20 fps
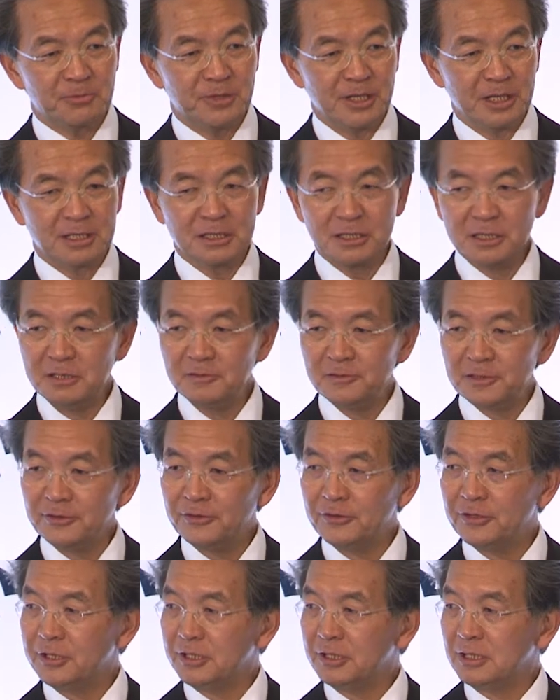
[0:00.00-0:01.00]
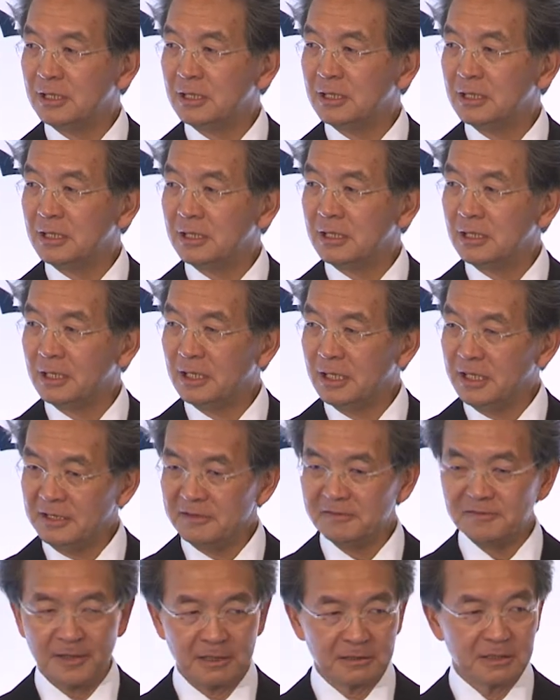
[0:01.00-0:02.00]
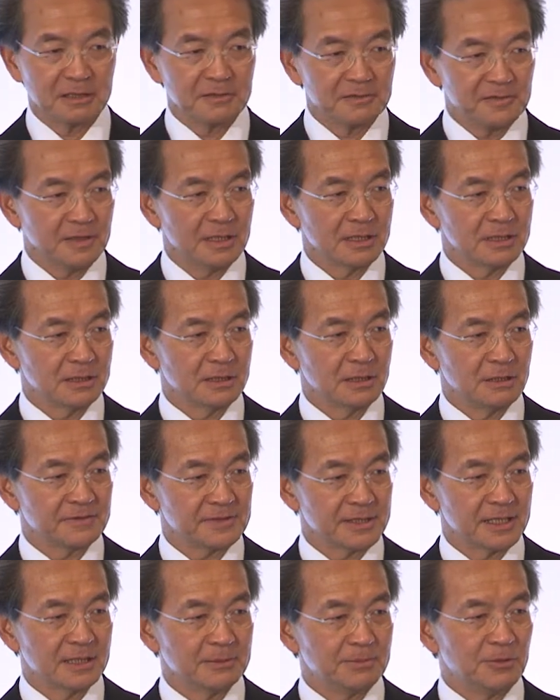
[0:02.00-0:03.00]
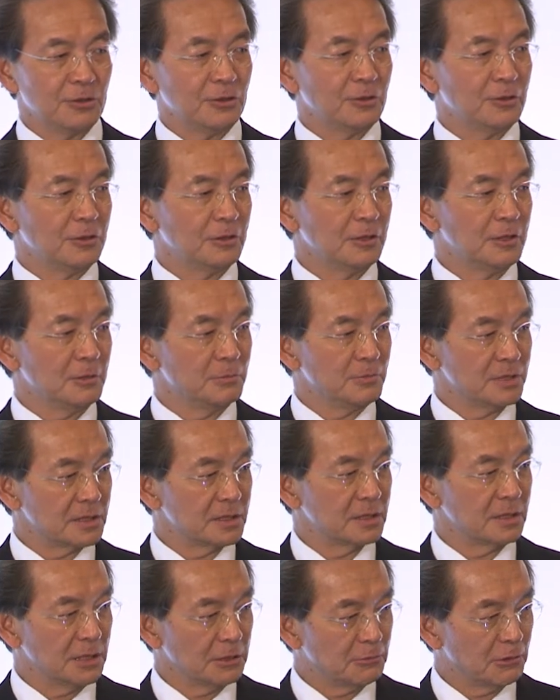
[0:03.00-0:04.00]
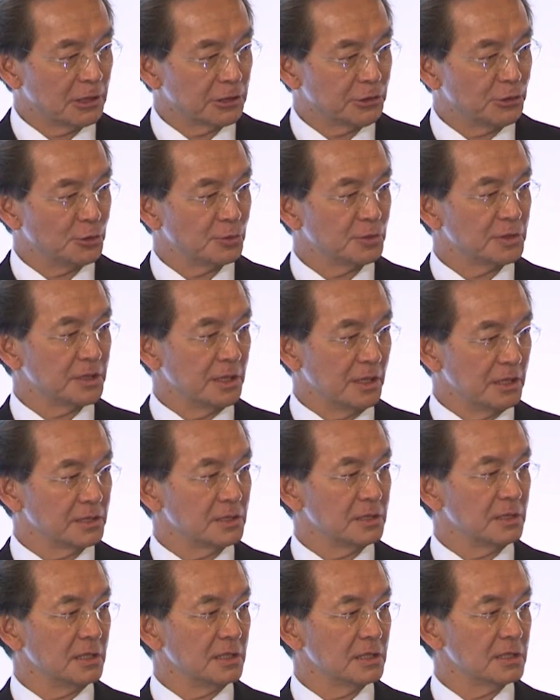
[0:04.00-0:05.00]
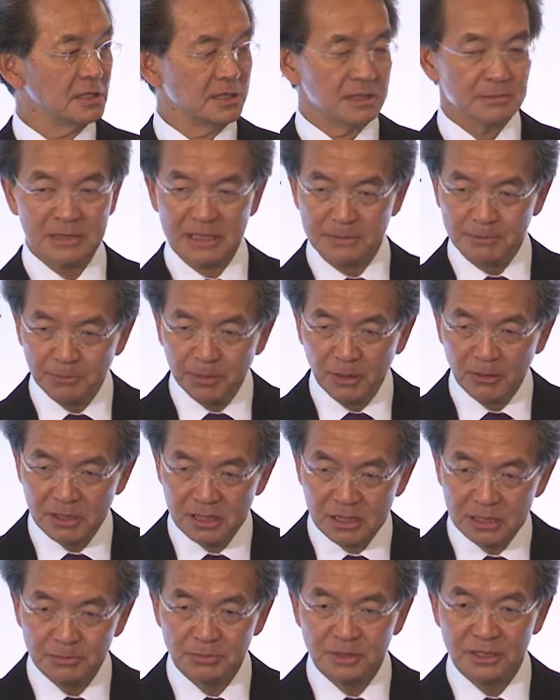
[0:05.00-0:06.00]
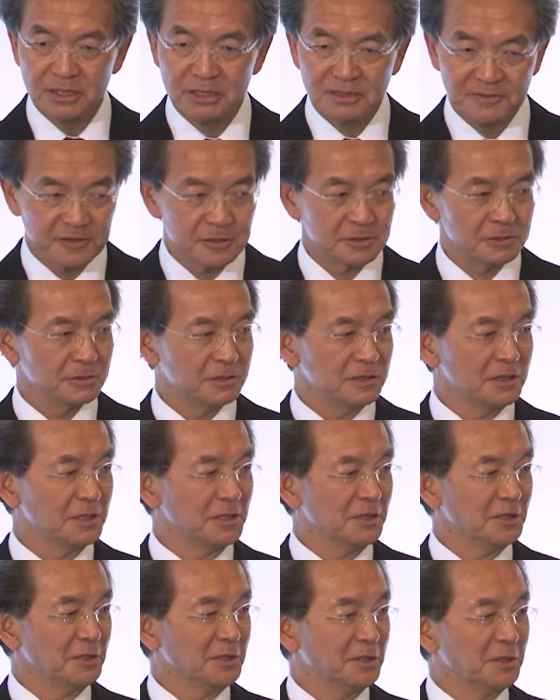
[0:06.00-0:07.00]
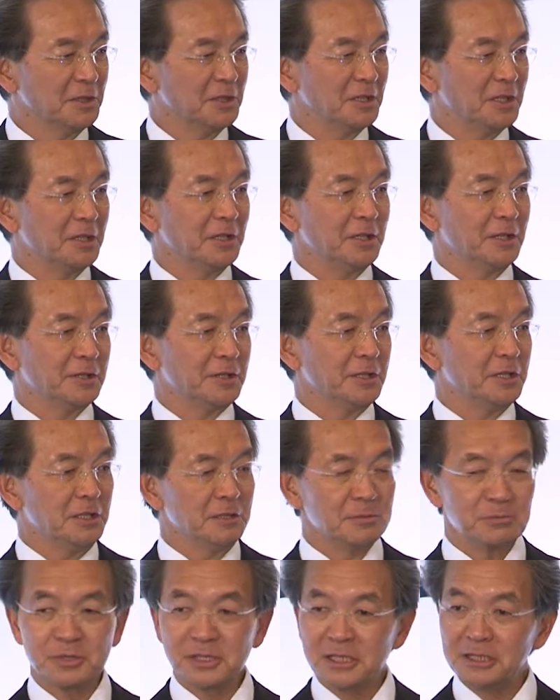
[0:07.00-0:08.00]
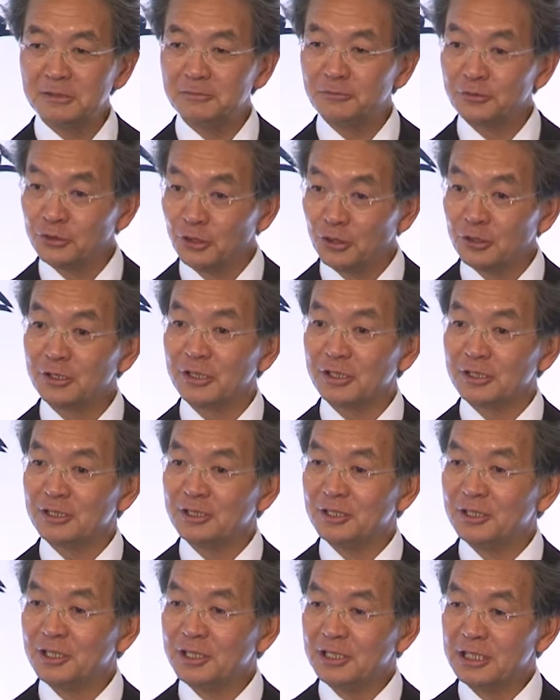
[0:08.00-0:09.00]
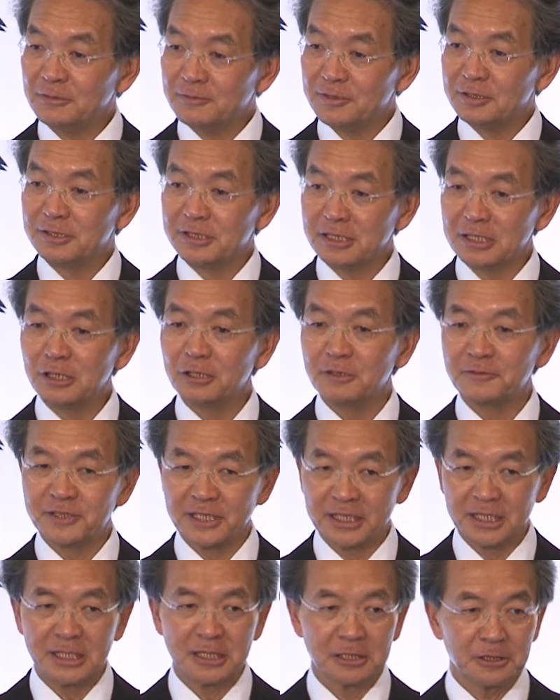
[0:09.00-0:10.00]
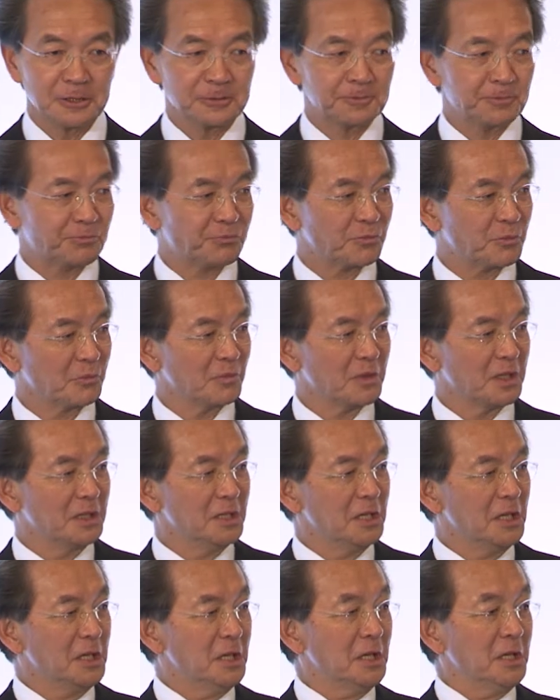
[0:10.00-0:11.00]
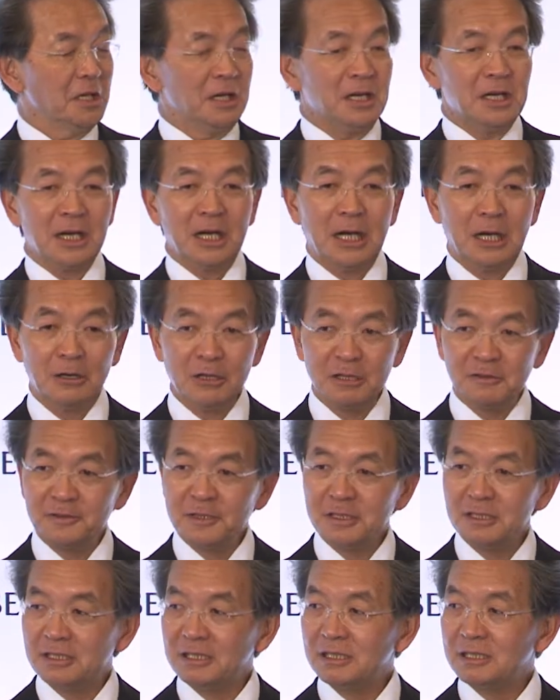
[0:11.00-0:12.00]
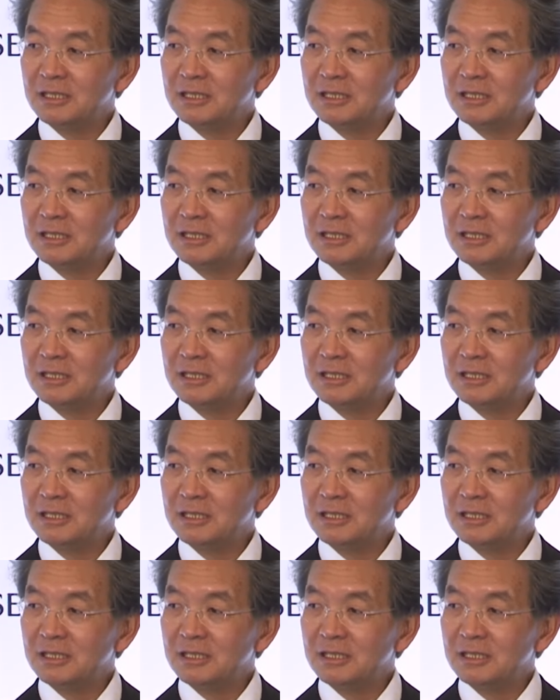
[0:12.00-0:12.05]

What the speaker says: that even the late founding father of Singapore, Mr. Lee Kuan Yew, says is impossibly difficult, and he himself would not even think of taking on. However,